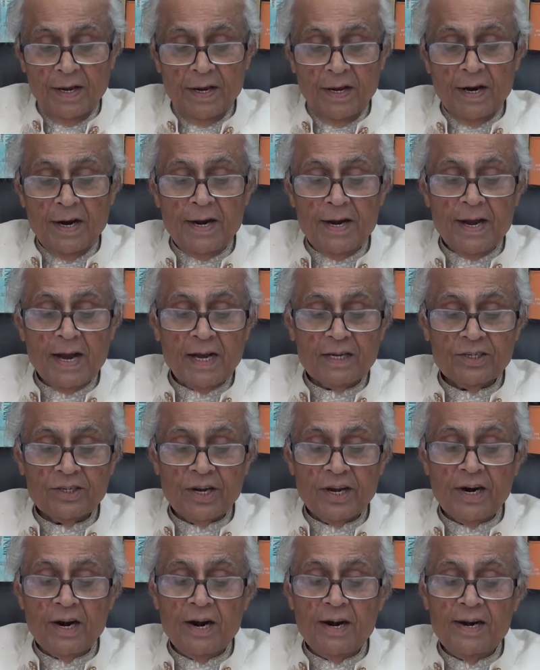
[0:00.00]
India's
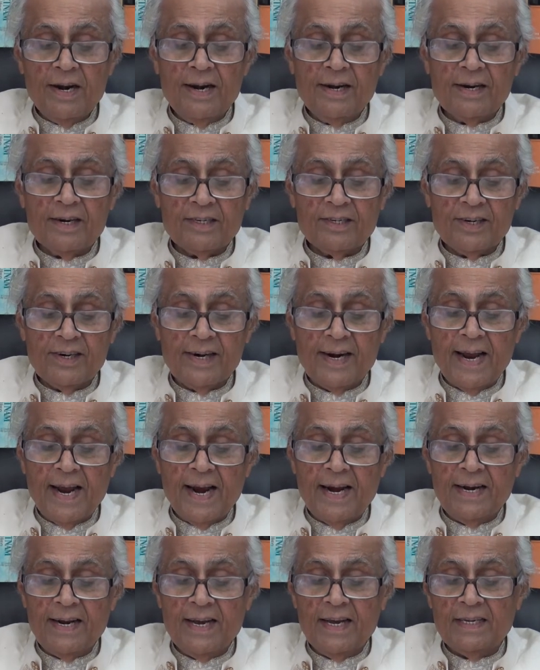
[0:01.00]
current literacy
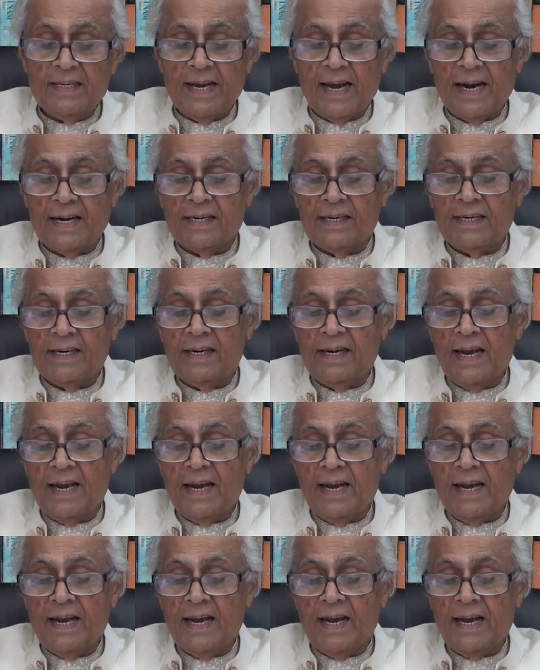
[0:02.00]
rate is at